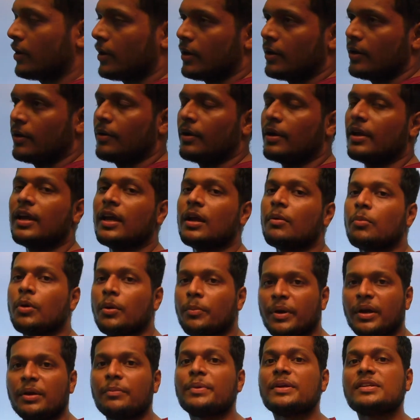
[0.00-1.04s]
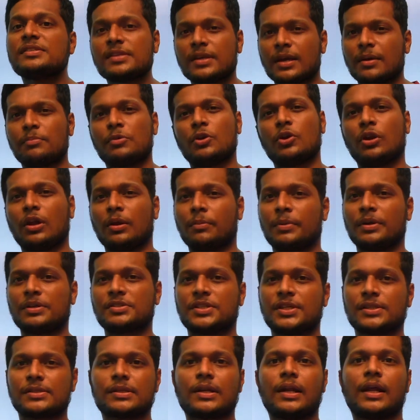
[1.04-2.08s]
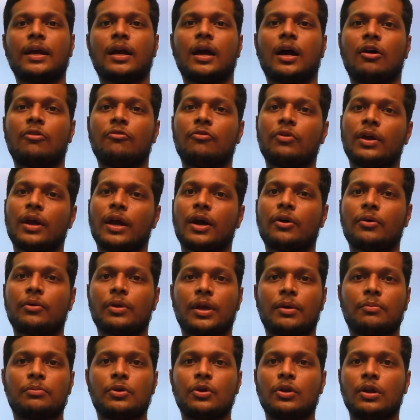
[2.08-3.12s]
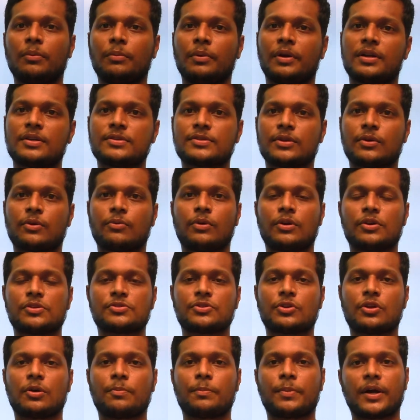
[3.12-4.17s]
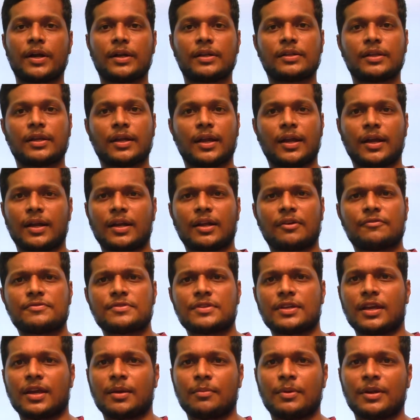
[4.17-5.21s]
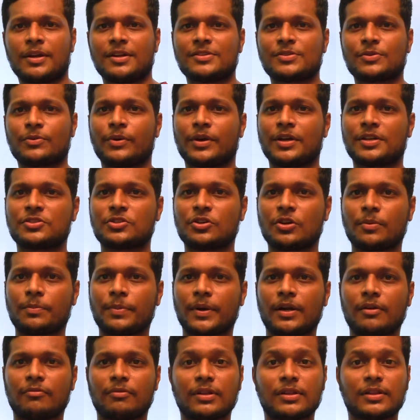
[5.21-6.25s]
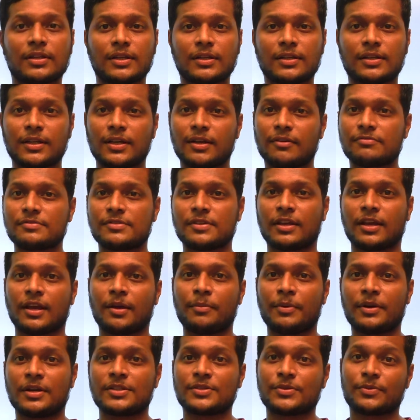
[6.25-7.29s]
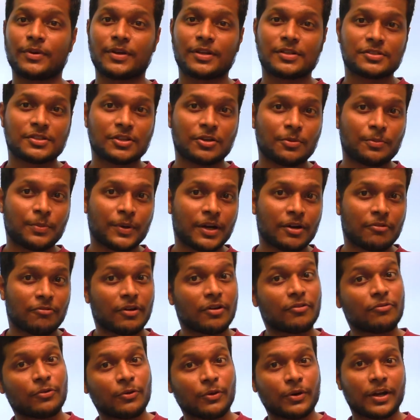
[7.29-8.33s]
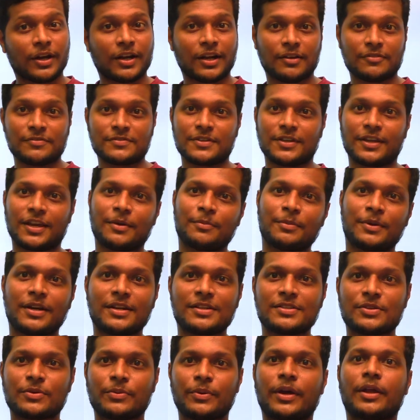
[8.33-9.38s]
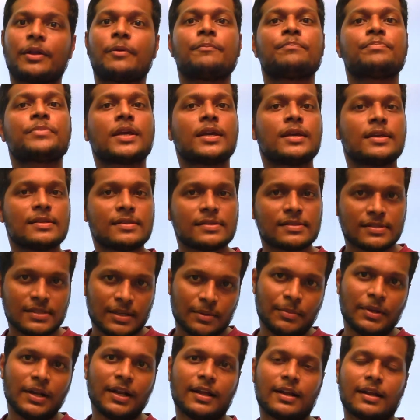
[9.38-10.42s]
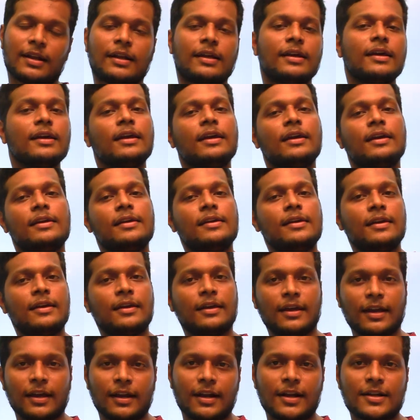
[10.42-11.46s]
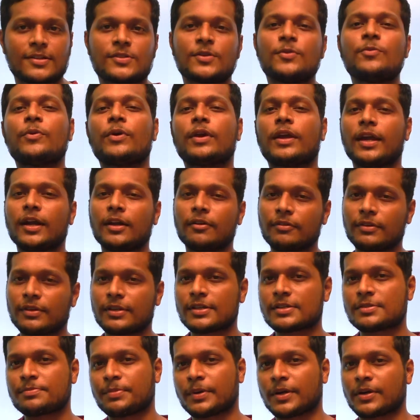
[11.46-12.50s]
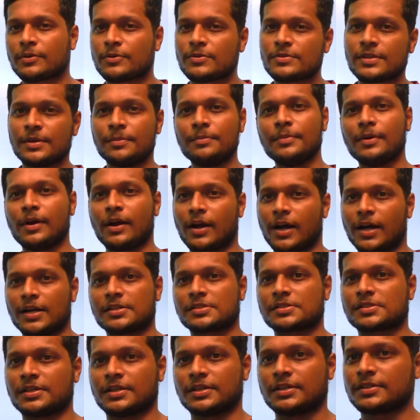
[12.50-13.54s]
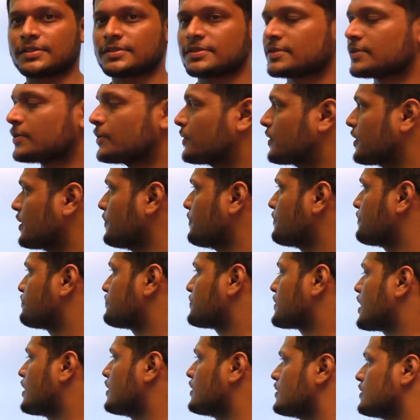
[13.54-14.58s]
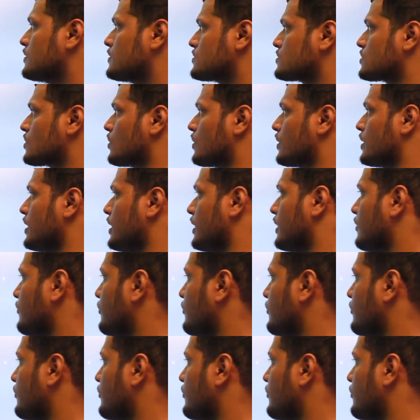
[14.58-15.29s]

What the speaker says: here moment means mu limit, just like how we have mu limit is equal to 0.38 FCK BD square, 0.133 FCK BD square, 0.148 FCK BD square. Similarly, here also we get with respect to some constants. Okay. So here we